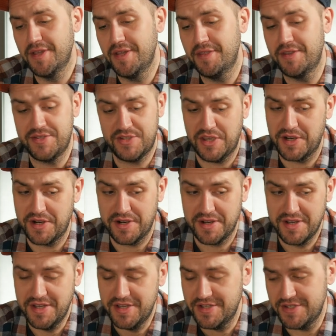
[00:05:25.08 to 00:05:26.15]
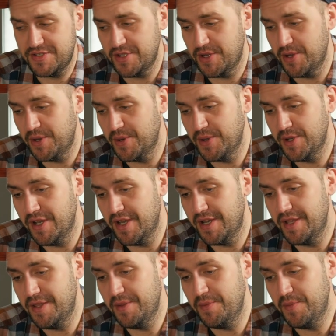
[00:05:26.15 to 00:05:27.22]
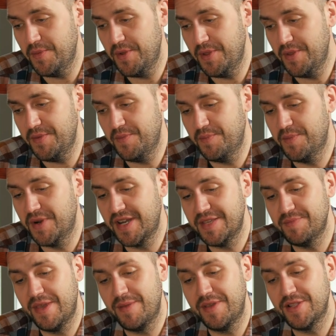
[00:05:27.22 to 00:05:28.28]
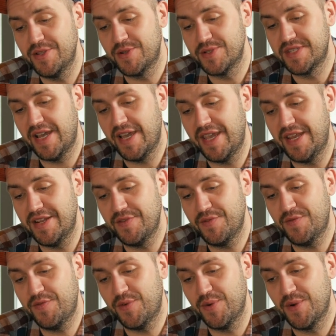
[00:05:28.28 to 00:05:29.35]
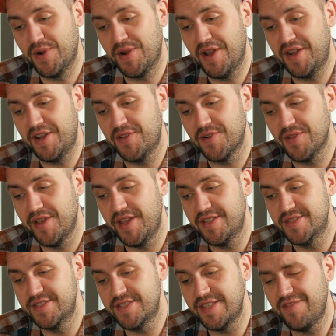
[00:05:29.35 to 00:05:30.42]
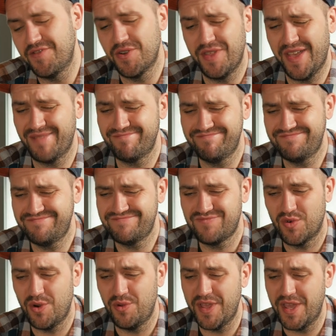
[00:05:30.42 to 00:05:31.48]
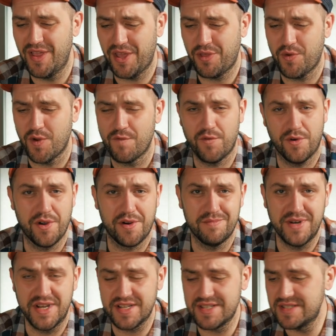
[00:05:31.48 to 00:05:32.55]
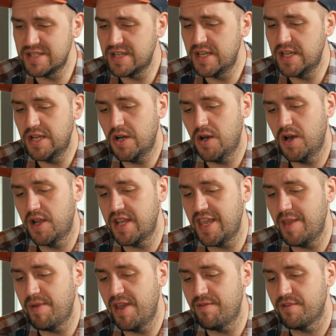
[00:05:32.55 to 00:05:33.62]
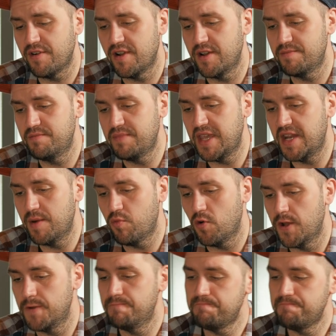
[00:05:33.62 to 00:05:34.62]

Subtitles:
this year, so money may be a little tight for another lens, even though they were only like $300 or $400 on eBay for a beat up one.